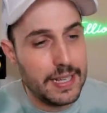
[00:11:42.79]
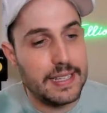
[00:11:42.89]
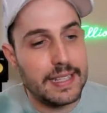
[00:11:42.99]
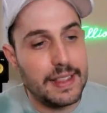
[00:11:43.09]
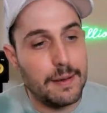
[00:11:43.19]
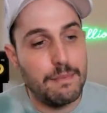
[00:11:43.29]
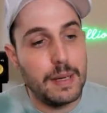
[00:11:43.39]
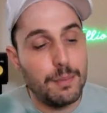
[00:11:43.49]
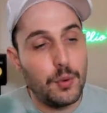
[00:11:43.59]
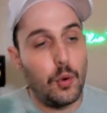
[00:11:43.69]
is that the
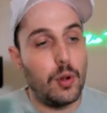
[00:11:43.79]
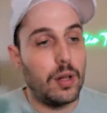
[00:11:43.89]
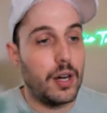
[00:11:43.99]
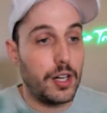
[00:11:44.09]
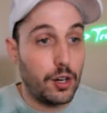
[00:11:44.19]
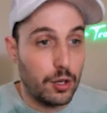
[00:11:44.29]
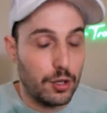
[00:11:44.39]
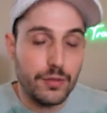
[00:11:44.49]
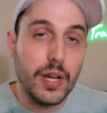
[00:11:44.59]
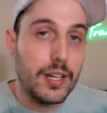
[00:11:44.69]
MIM pool on
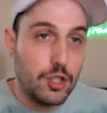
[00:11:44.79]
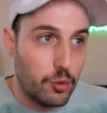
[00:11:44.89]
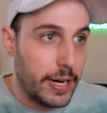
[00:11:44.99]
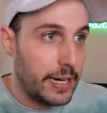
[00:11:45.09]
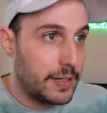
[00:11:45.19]
Curve got drained.